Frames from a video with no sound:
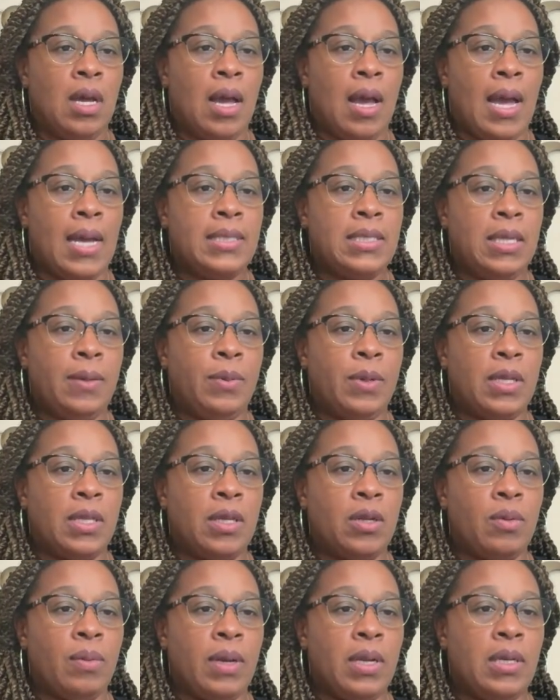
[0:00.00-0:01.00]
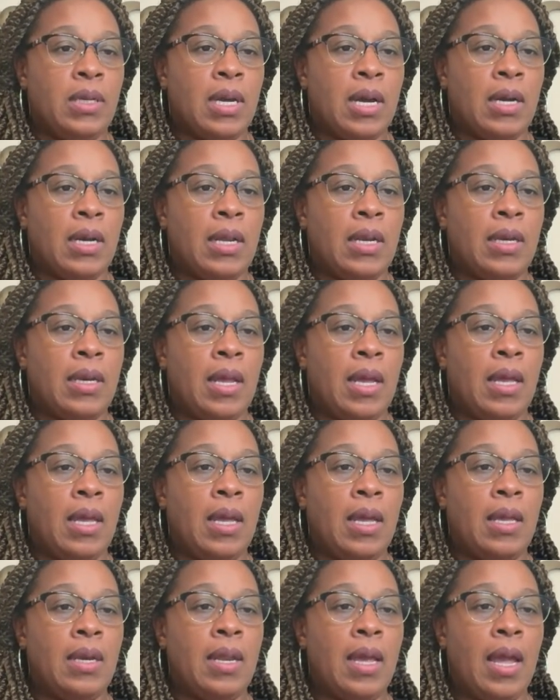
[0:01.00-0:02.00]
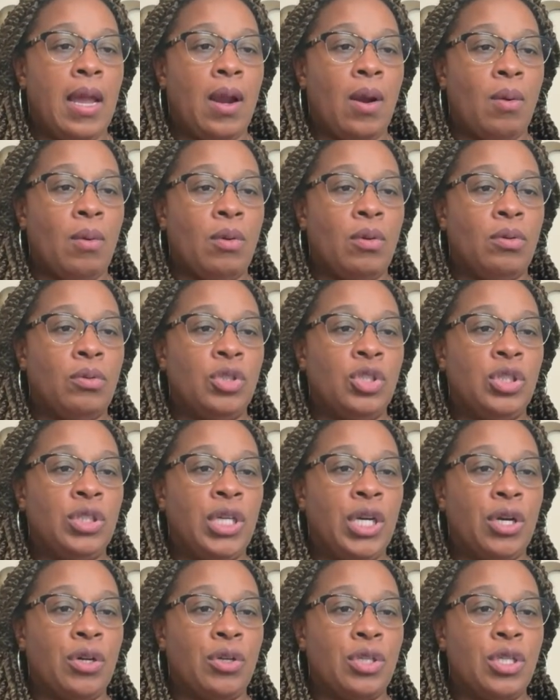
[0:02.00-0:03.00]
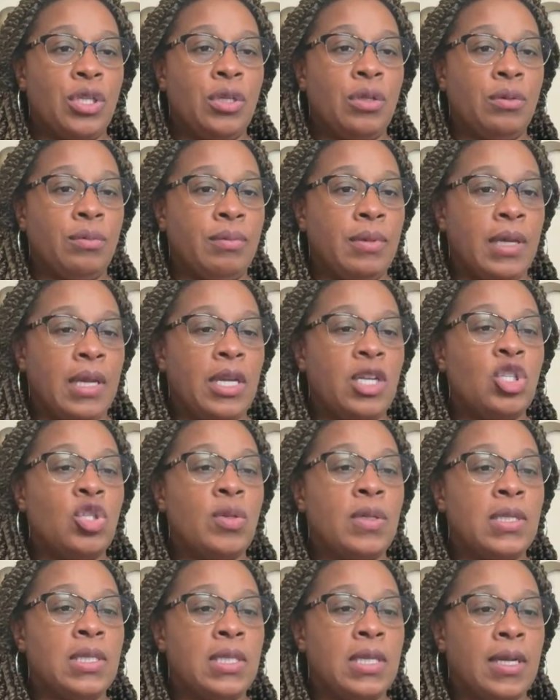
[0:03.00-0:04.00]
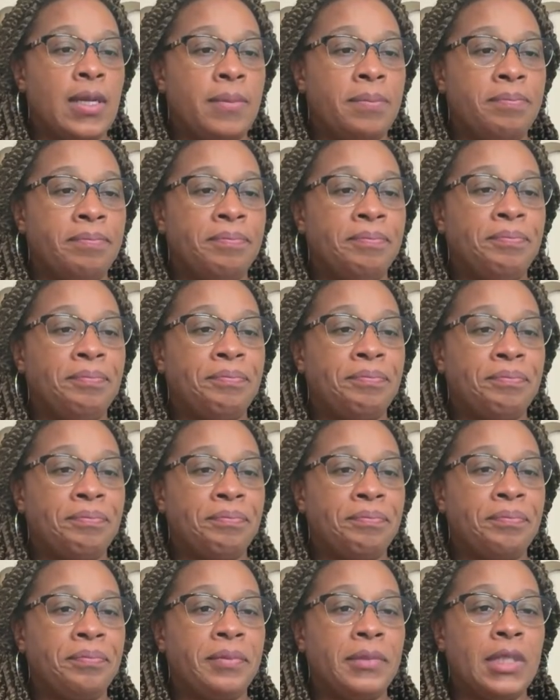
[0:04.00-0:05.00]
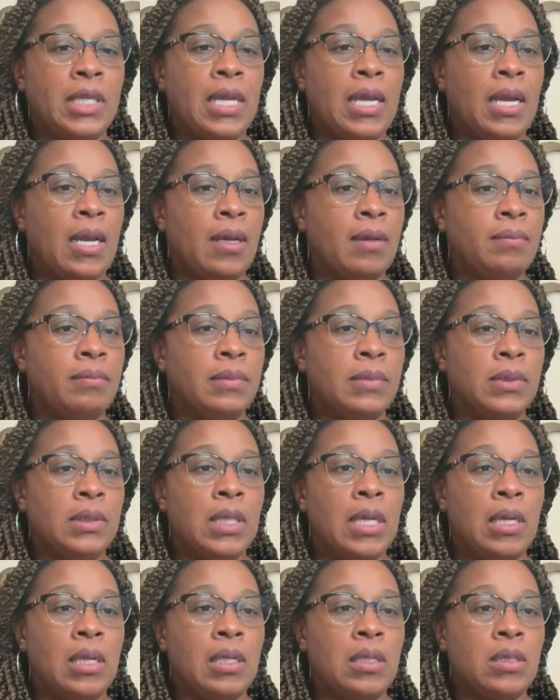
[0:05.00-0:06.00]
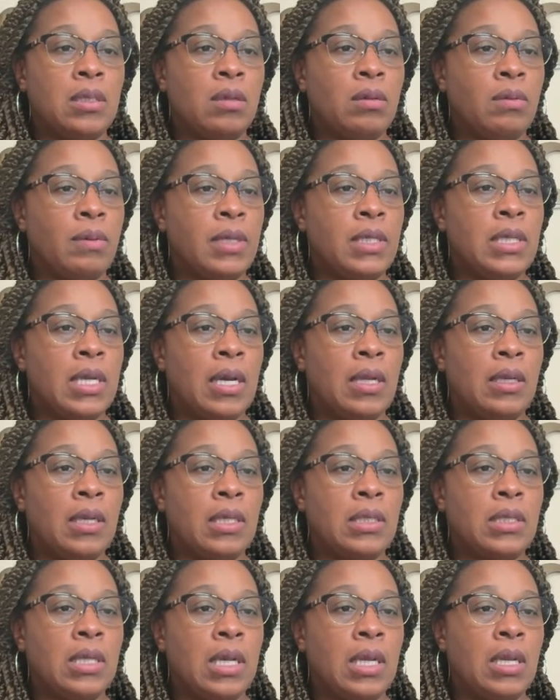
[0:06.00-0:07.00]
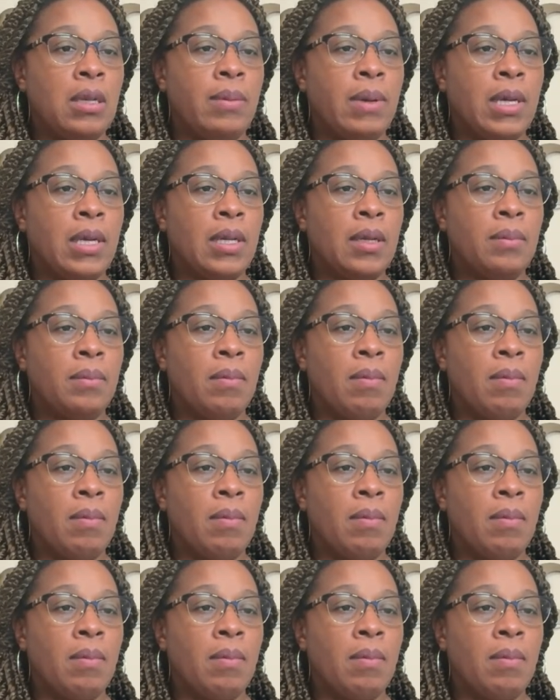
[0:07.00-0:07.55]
I typically green dot and arrow share too. Interesting. Yeah, there's no green dot next to anybody.